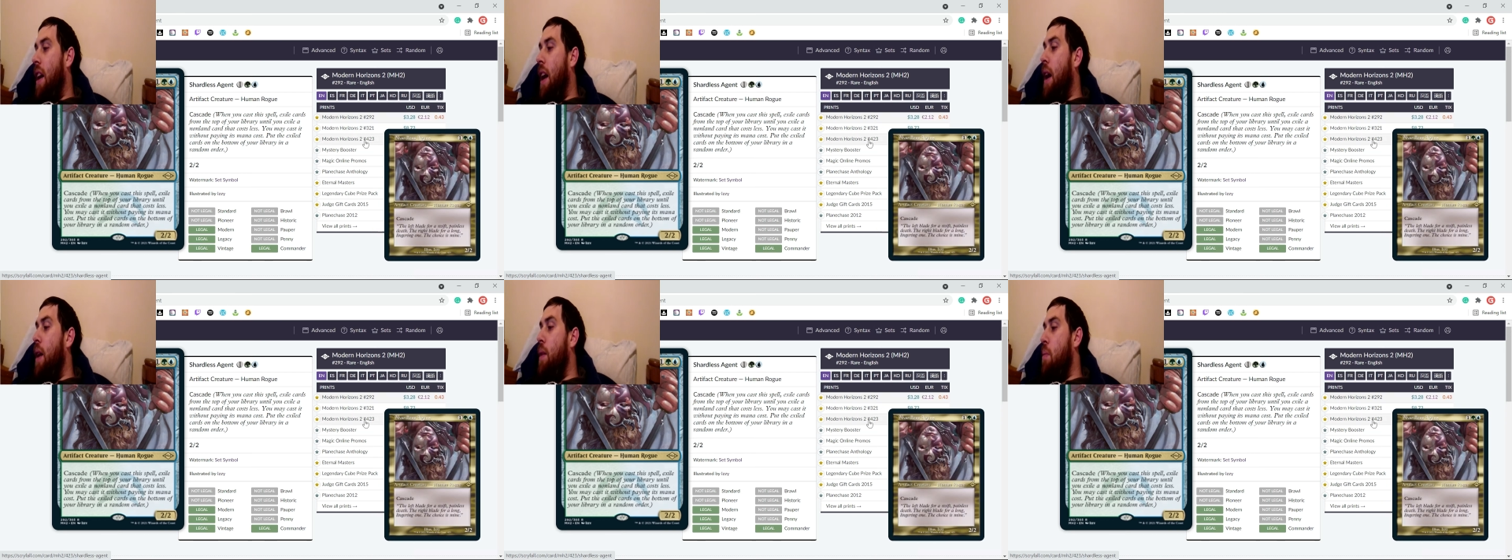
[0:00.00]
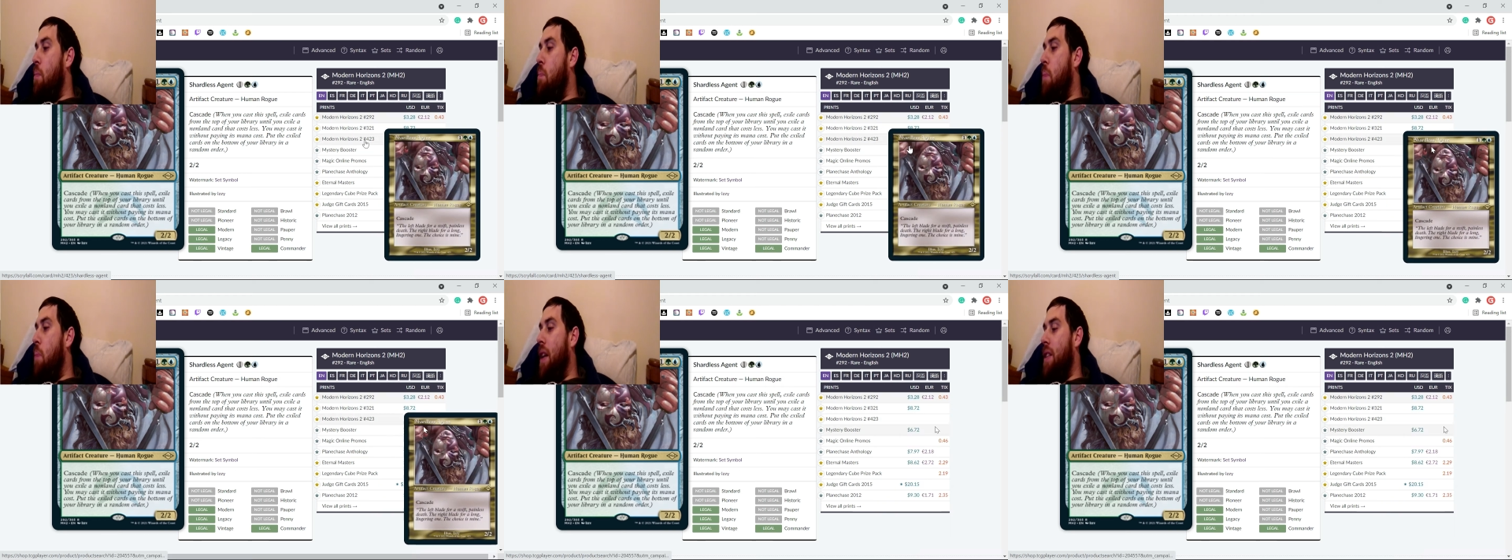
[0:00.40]

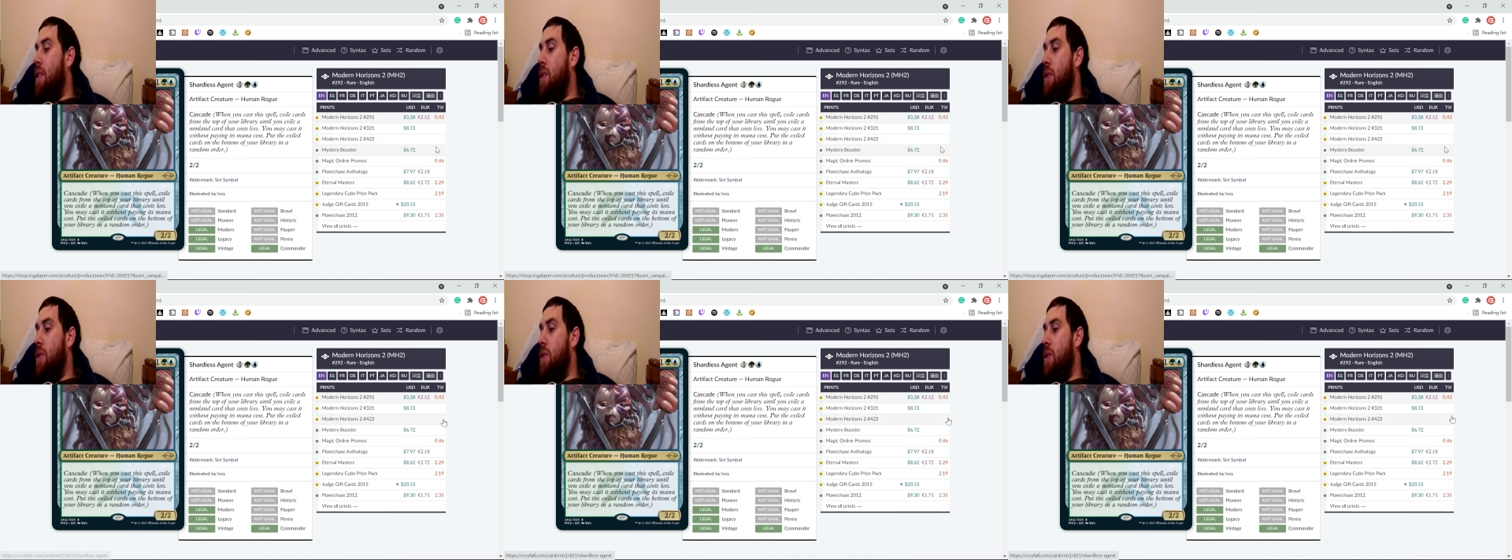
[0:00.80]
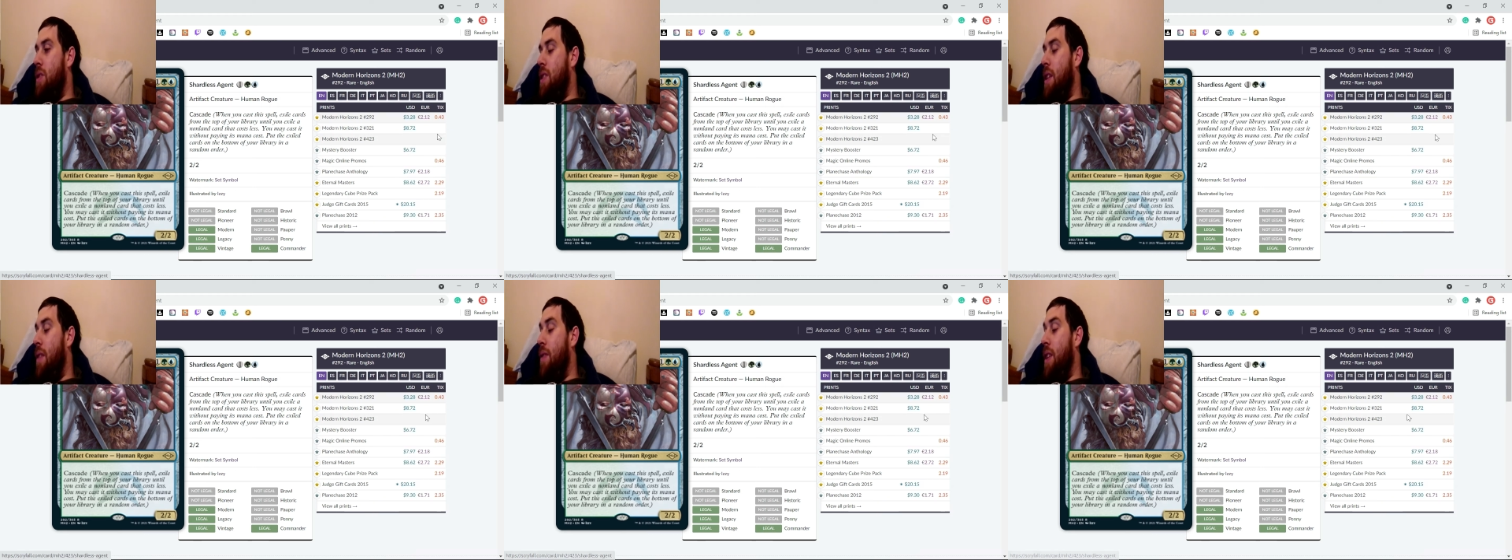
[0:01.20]

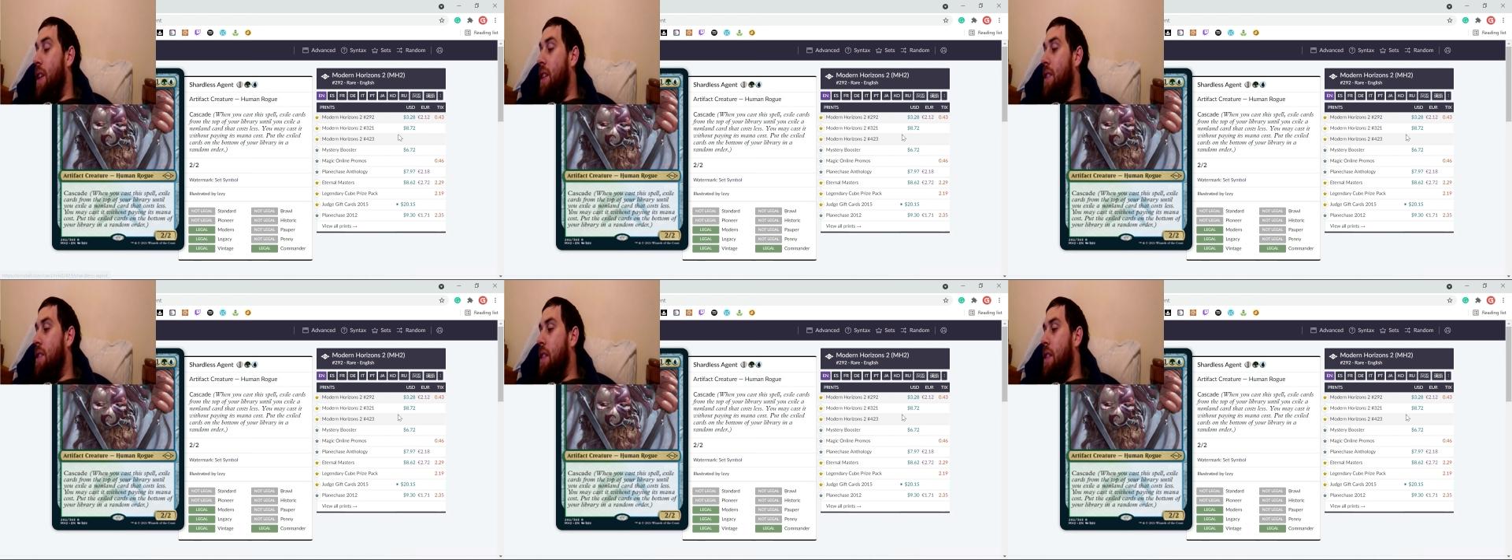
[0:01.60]
$8.70.